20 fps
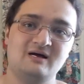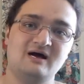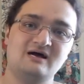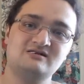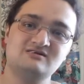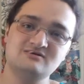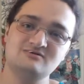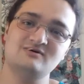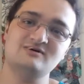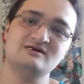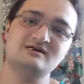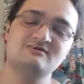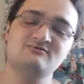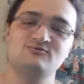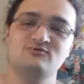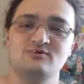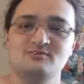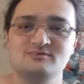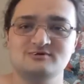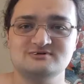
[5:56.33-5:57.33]
I do want to give
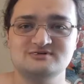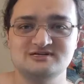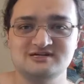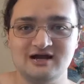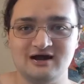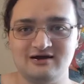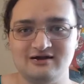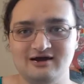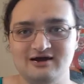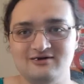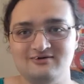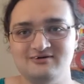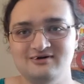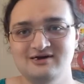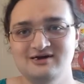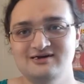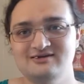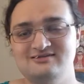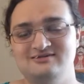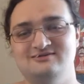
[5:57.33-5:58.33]
one more shout out
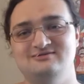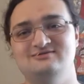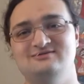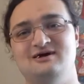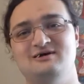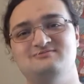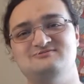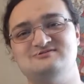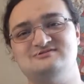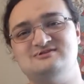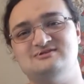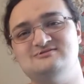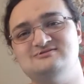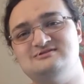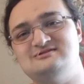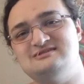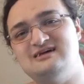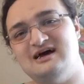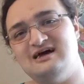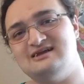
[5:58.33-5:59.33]
to
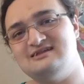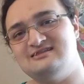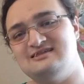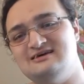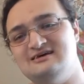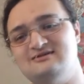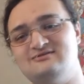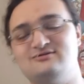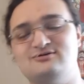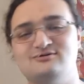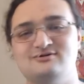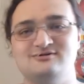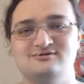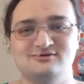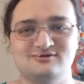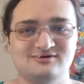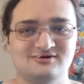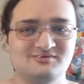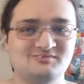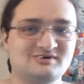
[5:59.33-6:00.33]
episodes 9 and 10 of
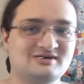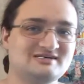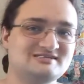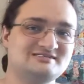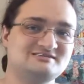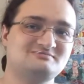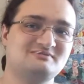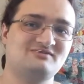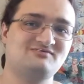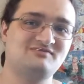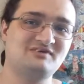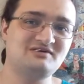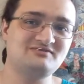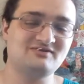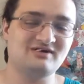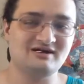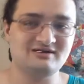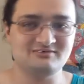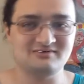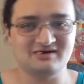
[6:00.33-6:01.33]
Toradora because it's my
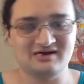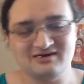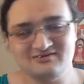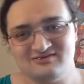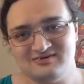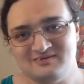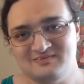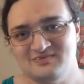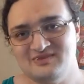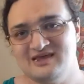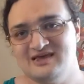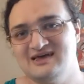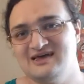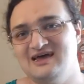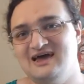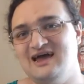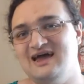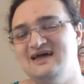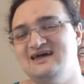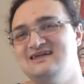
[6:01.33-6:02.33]
favorite anime ever.
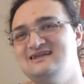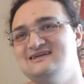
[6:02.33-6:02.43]
And